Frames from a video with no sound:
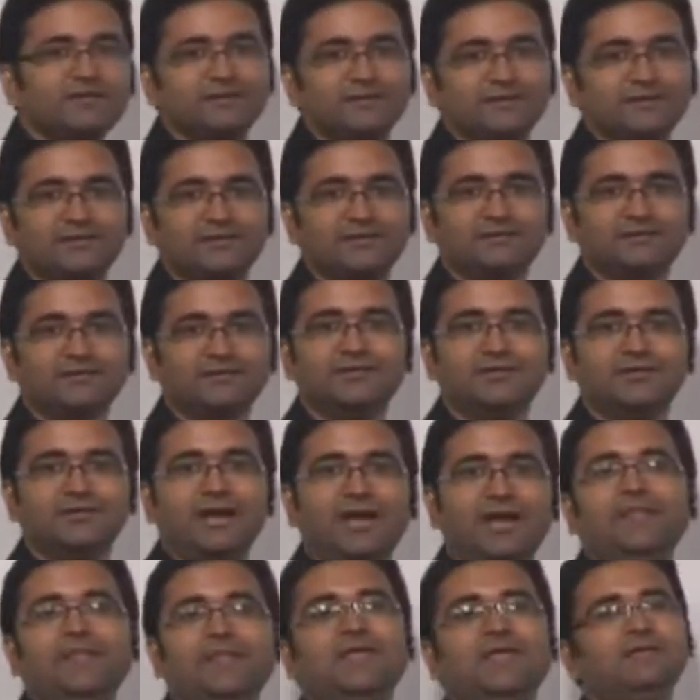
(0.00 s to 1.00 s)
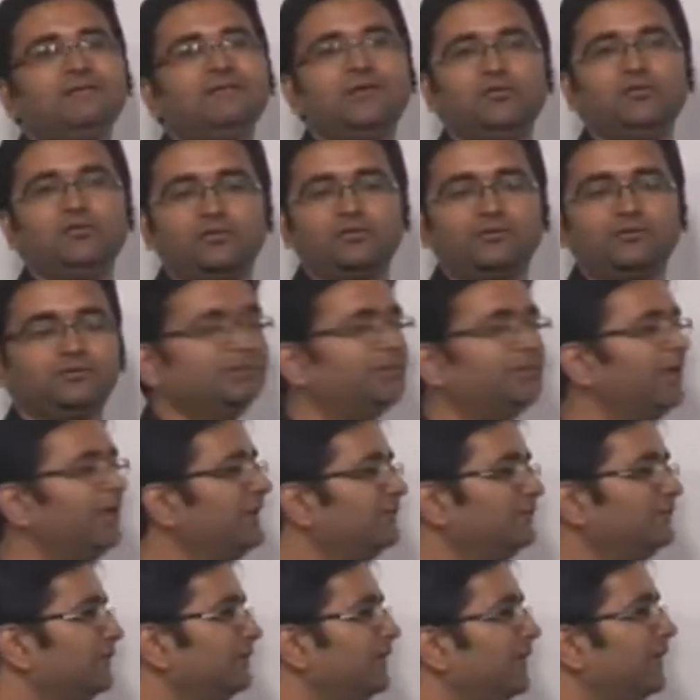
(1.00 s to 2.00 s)
the signal, and then we
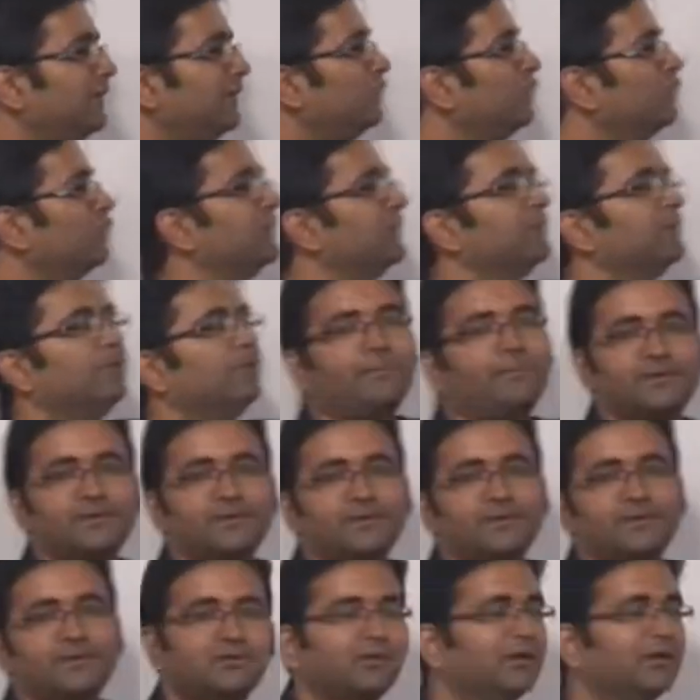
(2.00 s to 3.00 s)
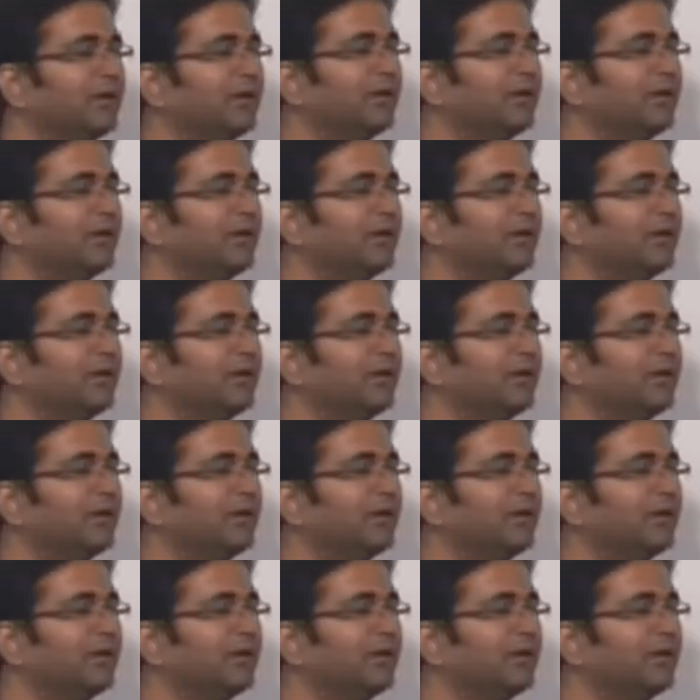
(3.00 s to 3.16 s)
have to do some operations.